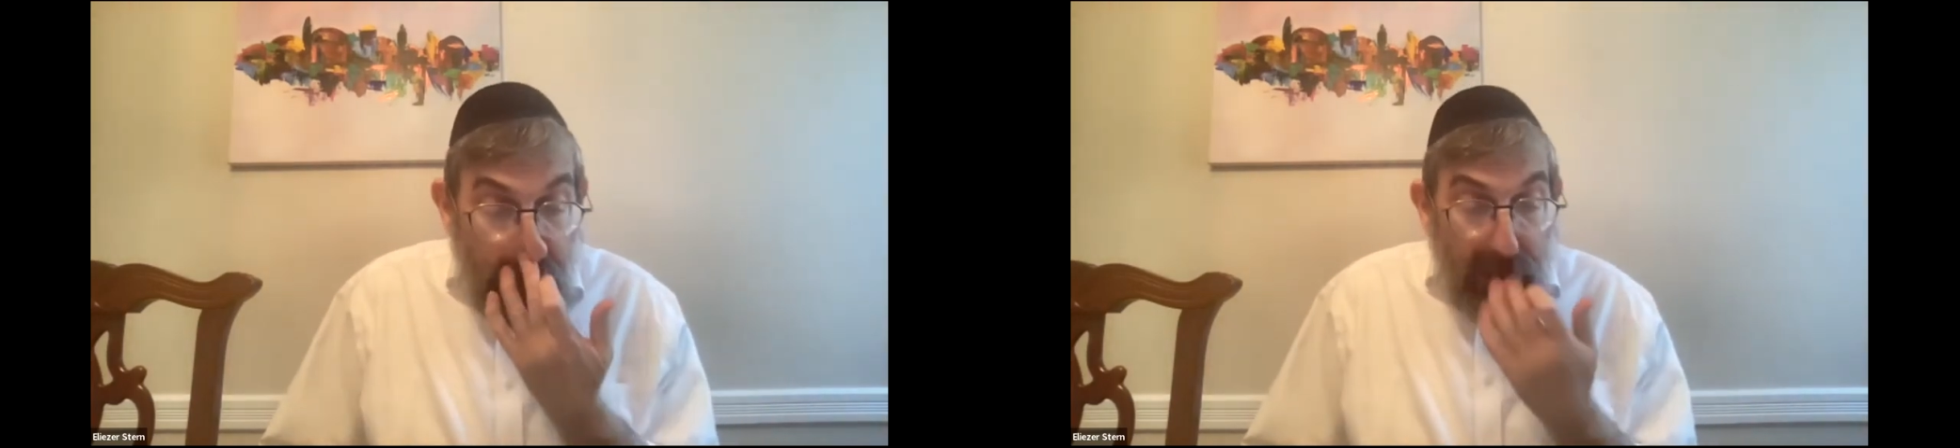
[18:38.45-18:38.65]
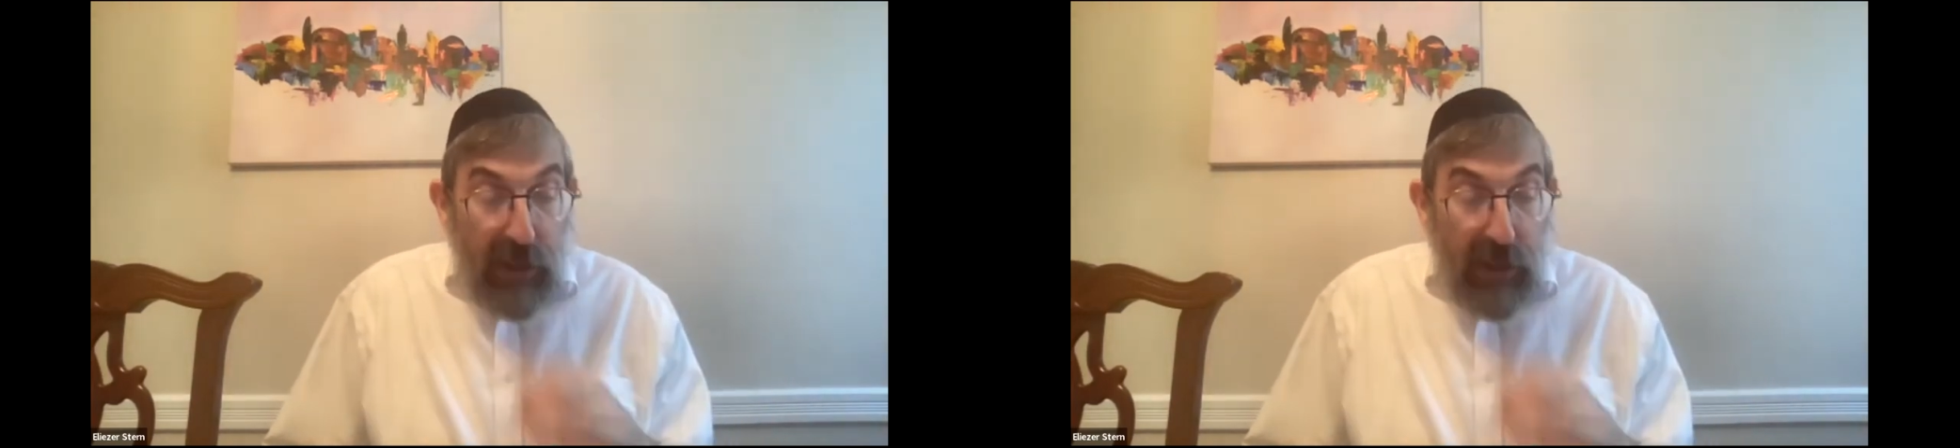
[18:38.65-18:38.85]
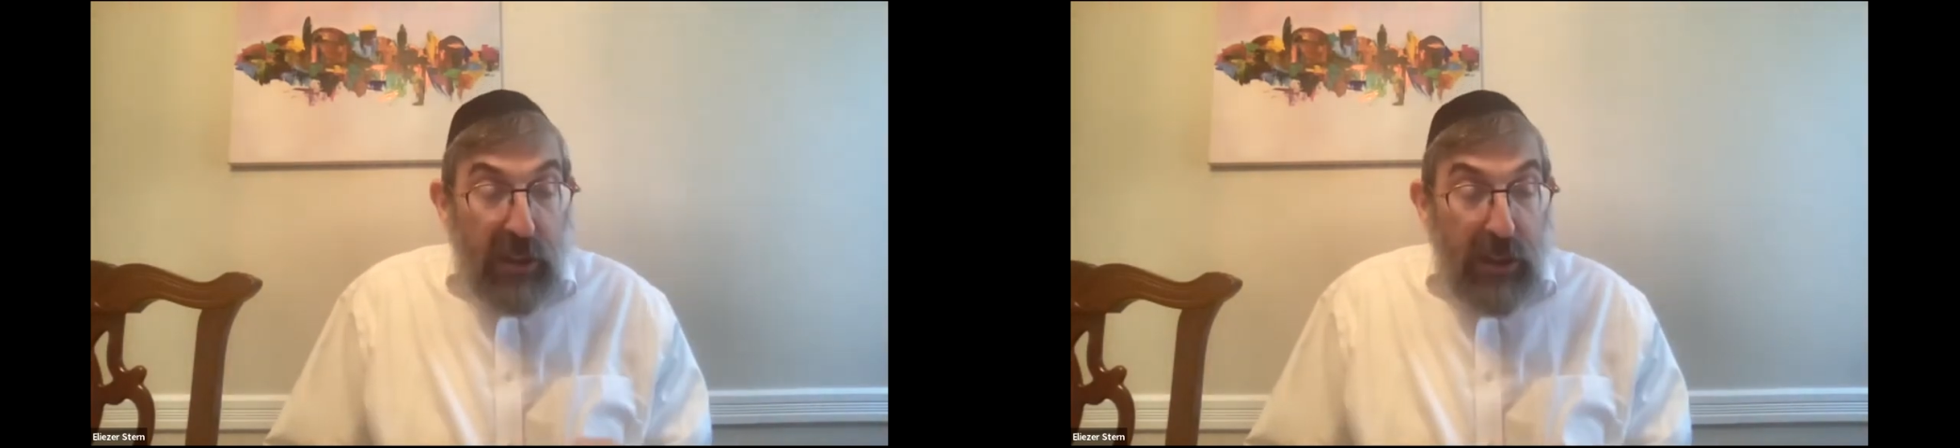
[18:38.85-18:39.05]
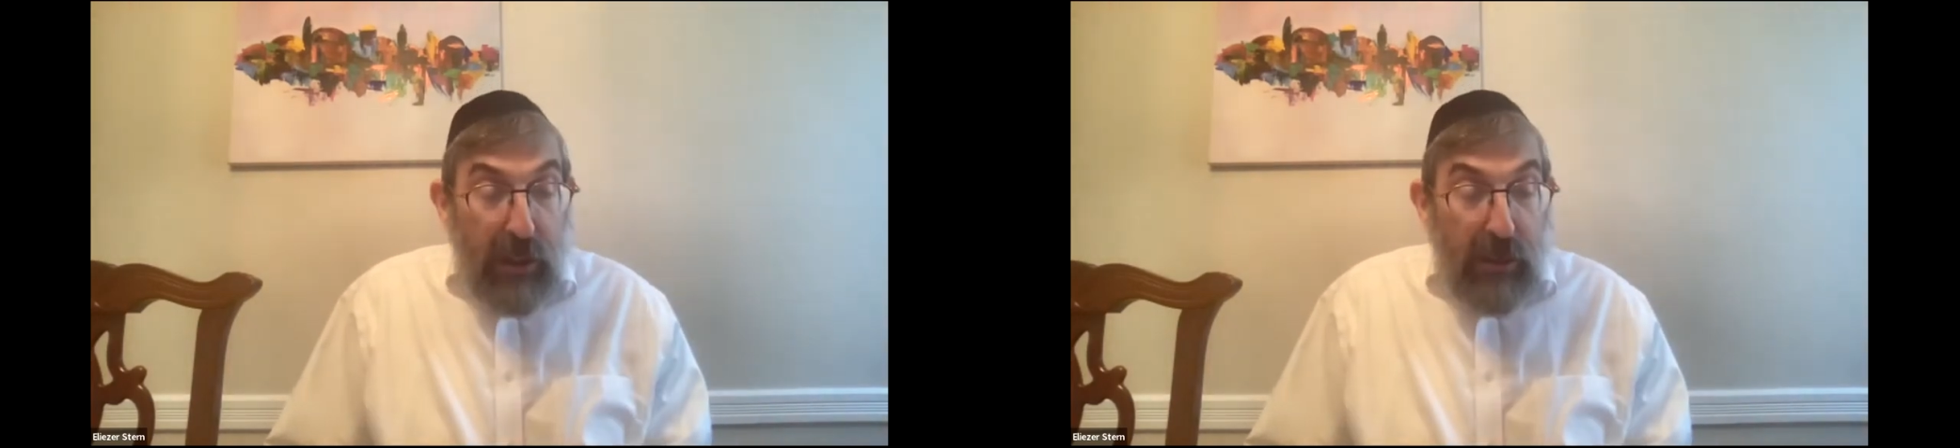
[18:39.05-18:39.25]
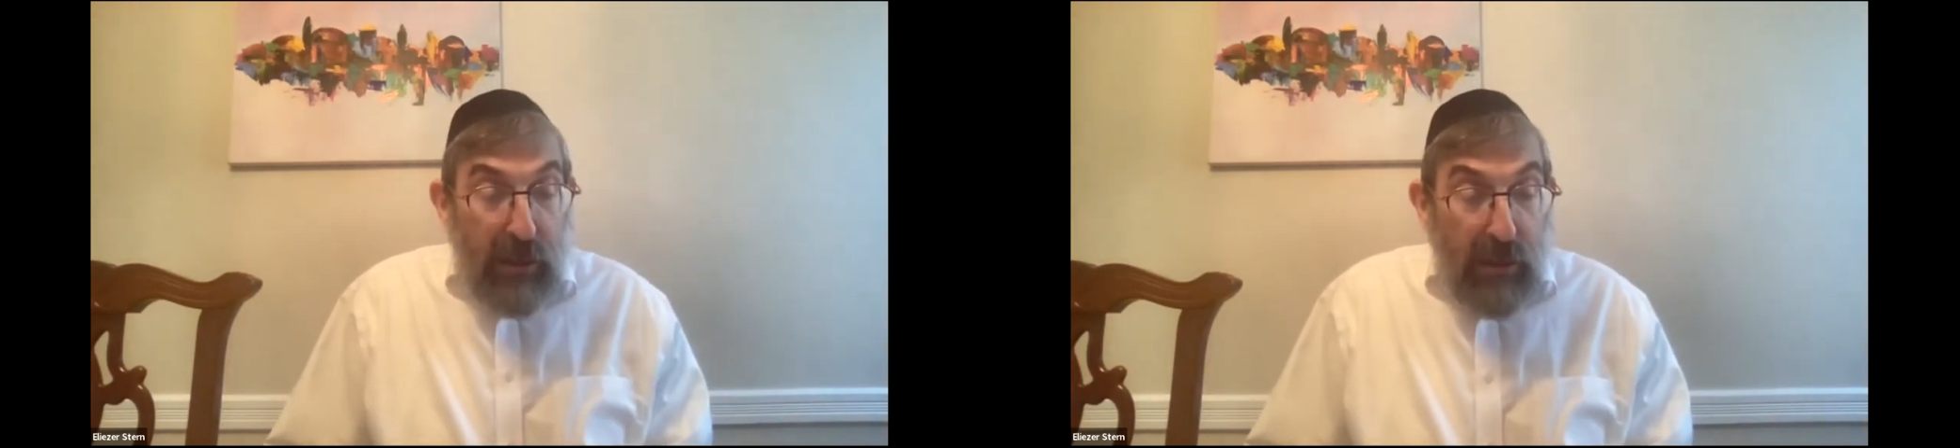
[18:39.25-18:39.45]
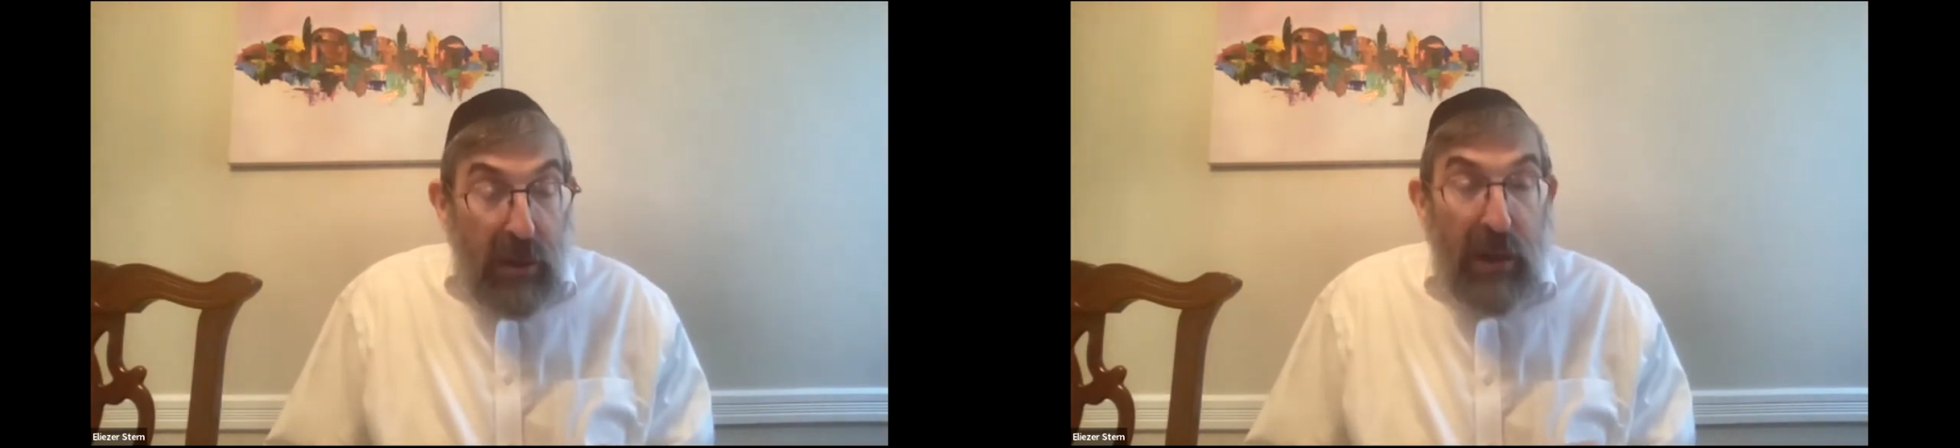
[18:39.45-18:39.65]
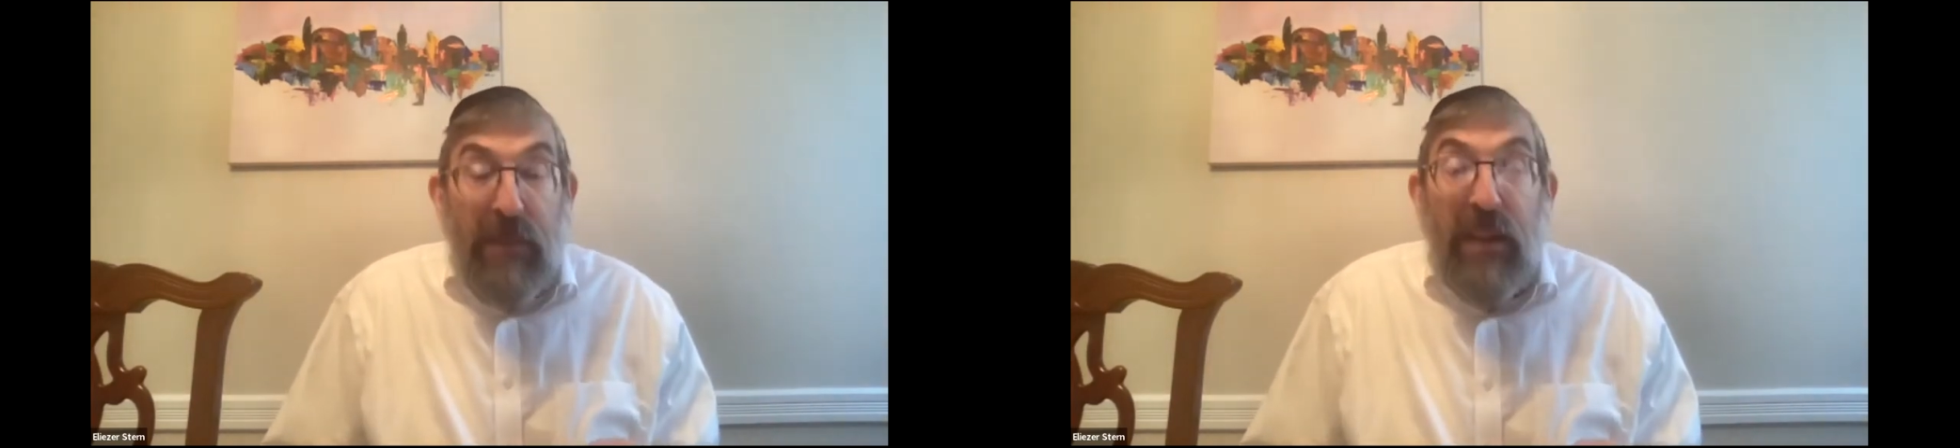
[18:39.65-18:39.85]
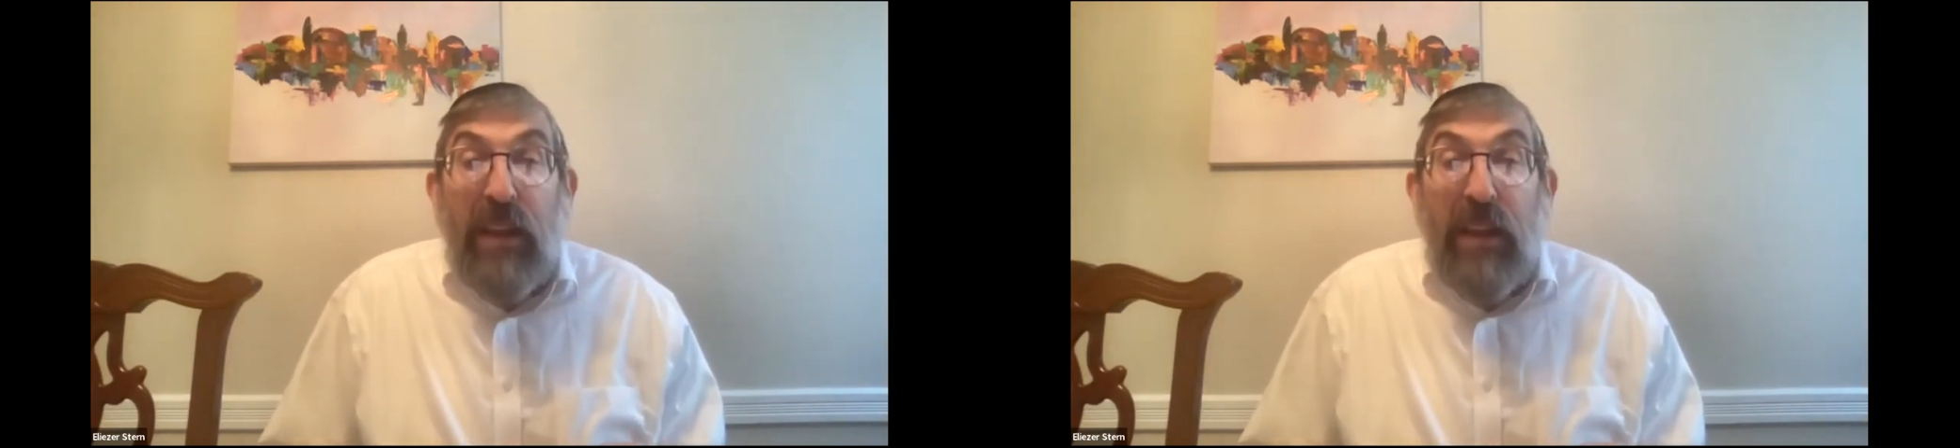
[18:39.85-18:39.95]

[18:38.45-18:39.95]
b'itay kasher kahuna